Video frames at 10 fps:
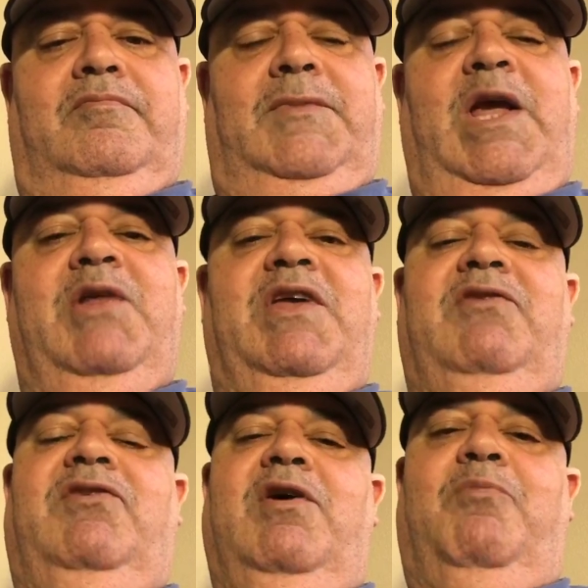He thinks
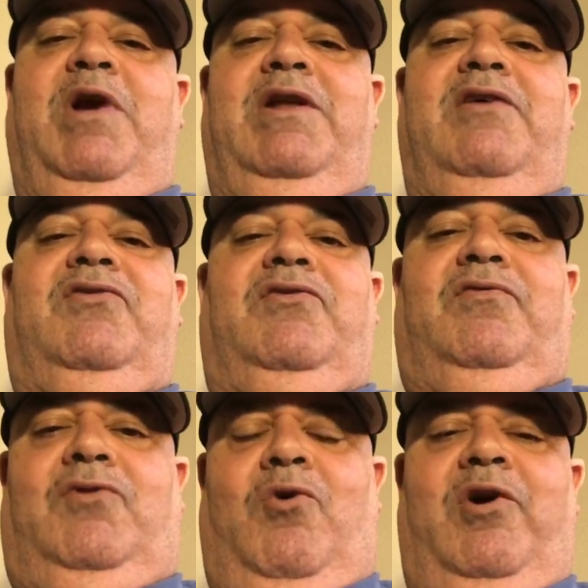he's going to bring this
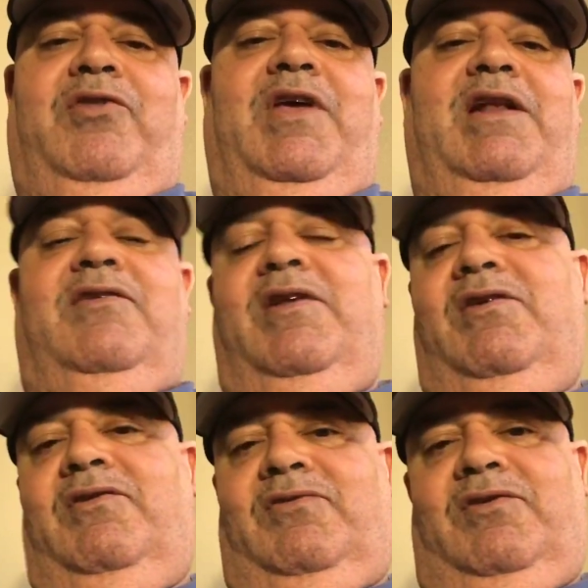court thing to
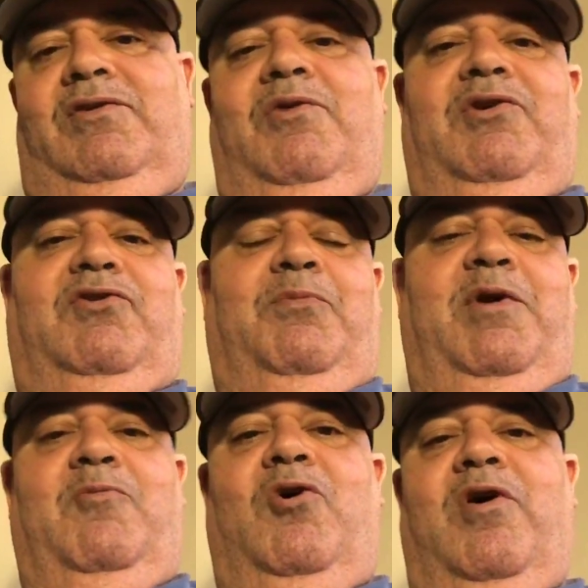the U.S.
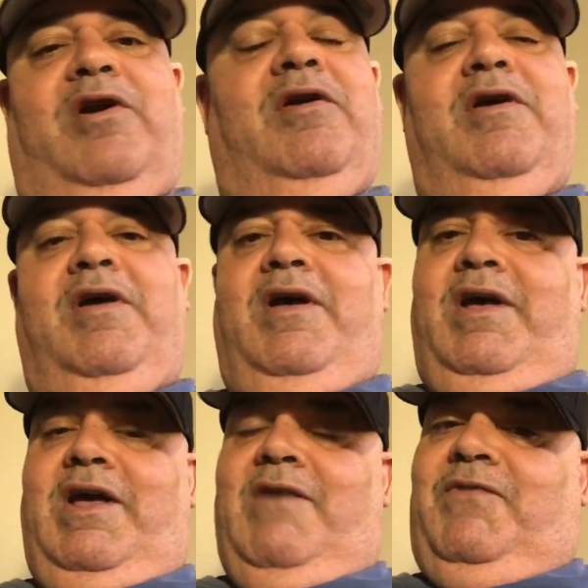Supreme Court.
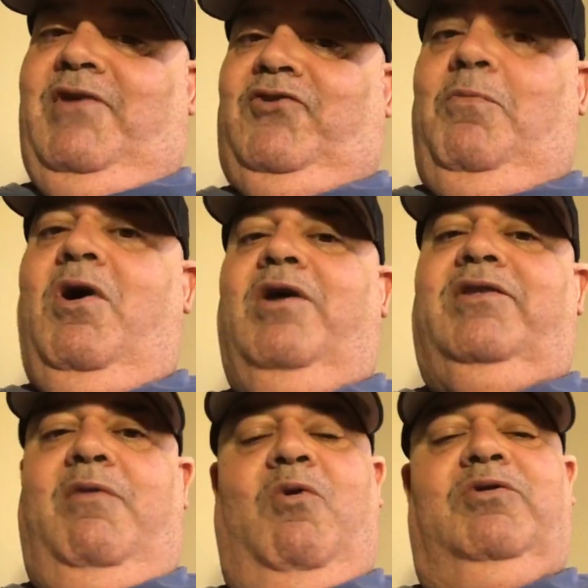If they're smart,
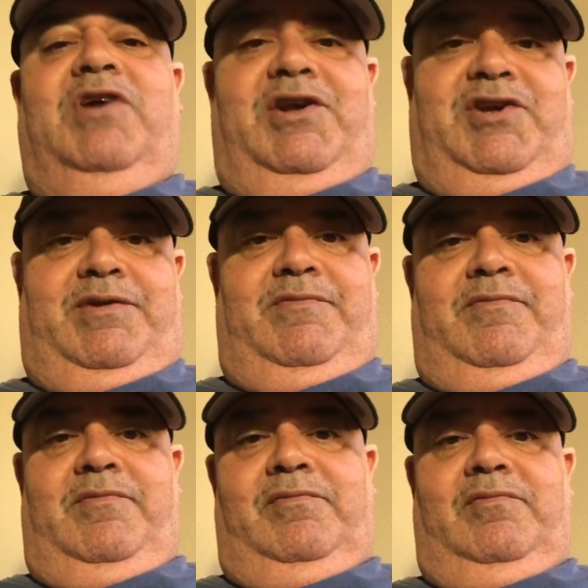they won't touch it.
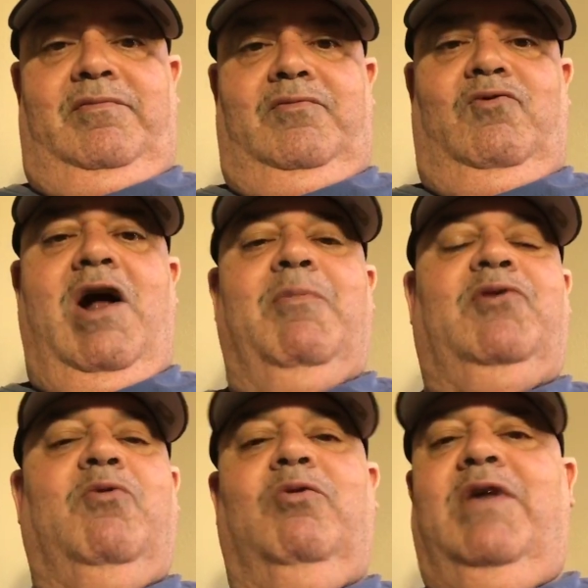
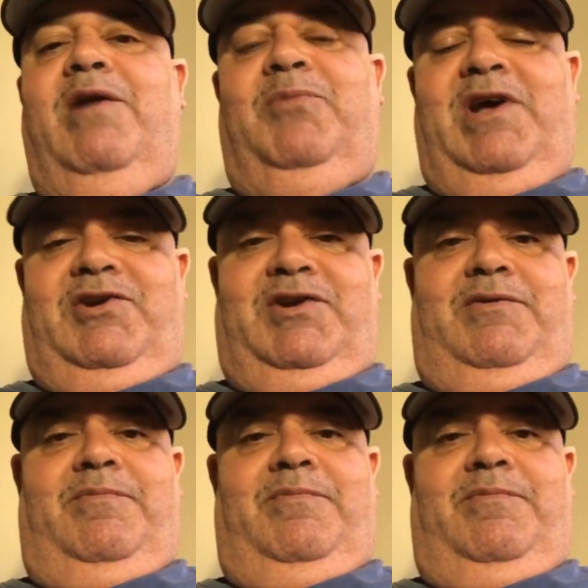Roberts won't let them touch it.